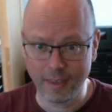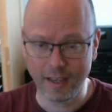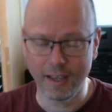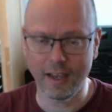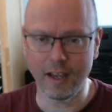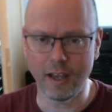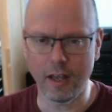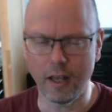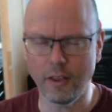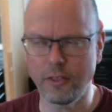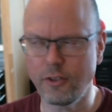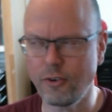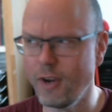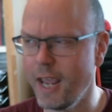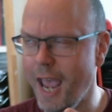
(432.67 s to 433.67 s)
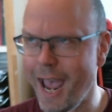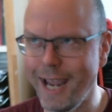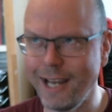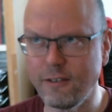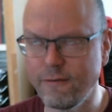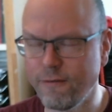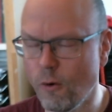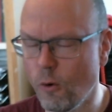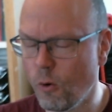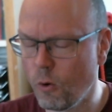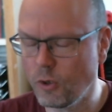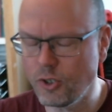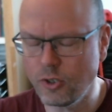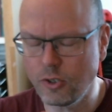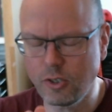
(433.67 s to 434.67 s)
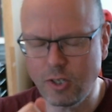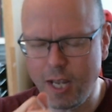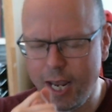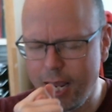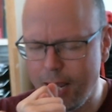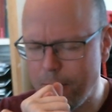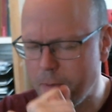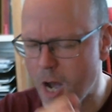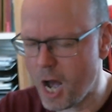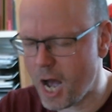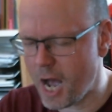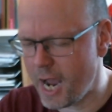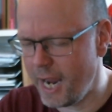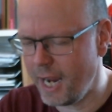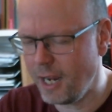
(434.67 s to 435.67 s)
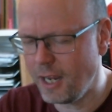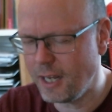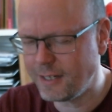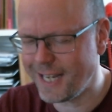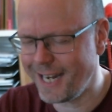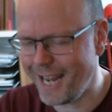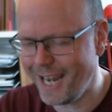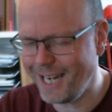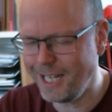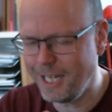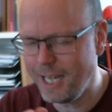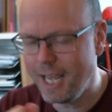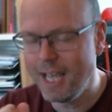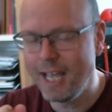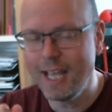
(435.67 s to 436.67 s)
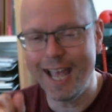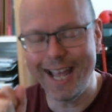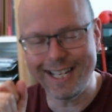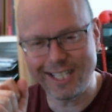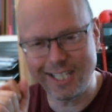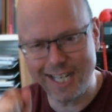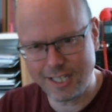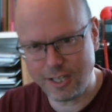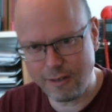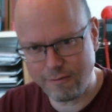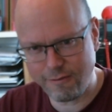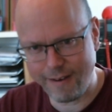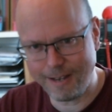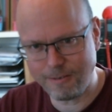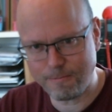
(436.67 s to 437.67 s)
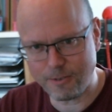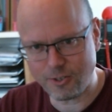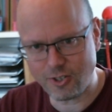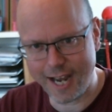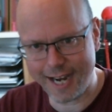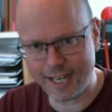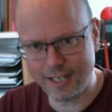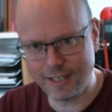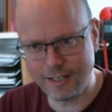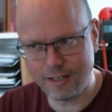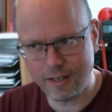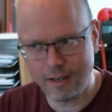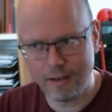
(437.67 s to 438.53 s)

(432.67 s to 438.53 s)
3840 by 1080 at 60 frames per second.